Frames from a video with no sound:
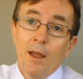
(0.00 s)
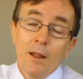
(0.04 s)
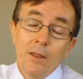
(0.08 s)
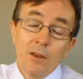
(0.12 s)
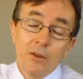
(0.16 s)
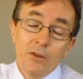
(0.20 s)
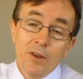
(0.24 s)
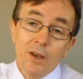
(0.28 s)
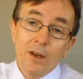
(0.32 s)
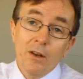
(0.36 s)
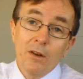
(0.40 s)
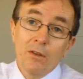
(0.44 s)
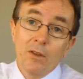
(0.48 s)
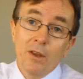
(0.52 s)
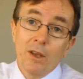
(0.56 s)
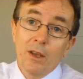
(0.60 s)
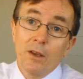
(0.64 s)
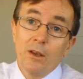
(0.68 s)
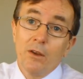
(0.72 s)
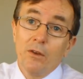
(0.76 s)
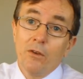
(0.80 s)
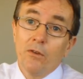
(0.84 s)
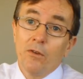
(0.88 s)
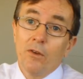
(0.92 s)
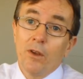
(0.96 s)
The second thing
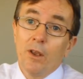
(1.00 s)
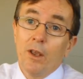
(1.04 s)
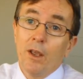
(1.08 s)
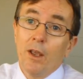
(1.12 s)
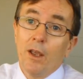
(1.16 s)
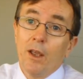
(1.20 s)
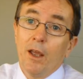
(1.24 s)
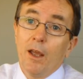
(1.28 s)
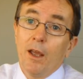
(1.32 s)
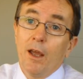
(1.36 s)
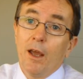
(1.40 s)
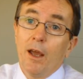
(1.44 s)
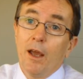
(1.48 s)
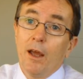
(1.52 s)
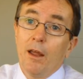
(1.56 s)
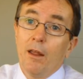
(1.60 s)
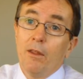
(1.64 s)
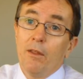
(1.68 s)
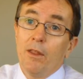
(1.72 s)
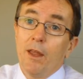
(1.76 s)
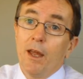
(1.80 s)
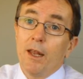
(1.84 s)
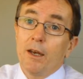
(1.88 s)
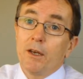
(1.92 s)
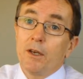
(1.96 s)
is
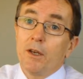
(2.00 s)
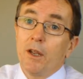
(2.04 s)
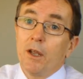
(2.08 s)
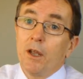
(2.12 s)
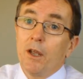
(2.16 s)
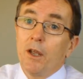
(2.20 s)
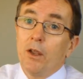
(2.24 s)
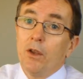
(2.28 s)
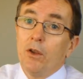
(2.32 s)
that